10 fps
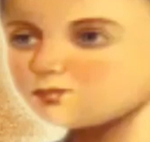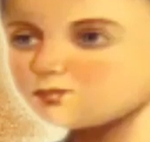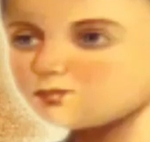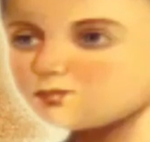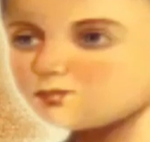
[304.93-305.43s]

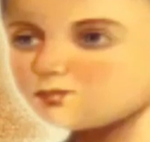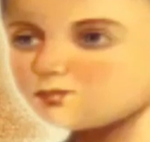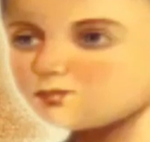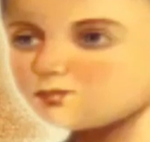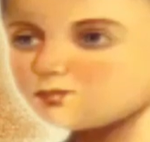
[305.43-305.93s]

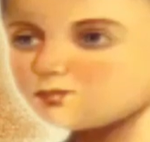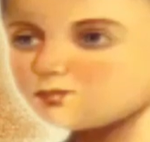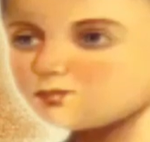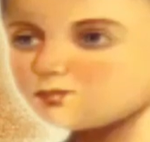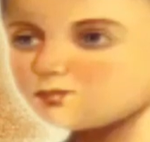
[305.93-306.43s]

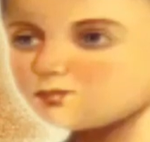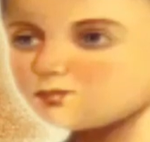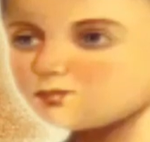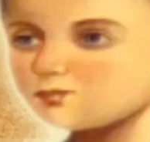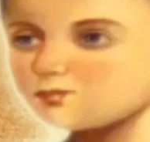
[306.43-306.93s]

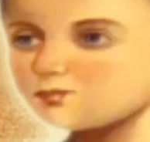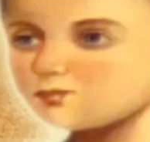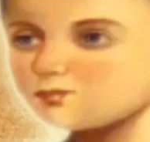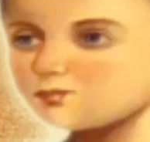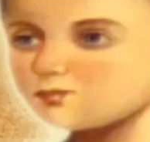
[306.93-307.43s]

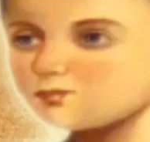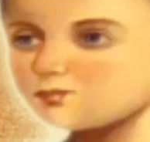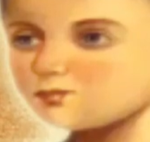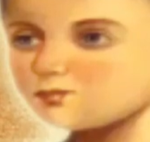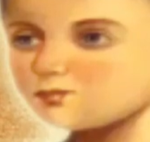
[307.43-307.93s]

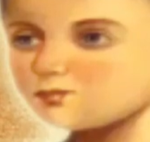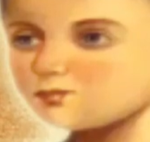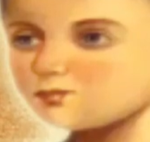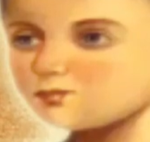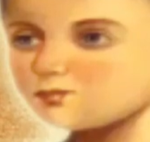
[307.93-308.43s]
The face doesn't move, so there is nothing to read.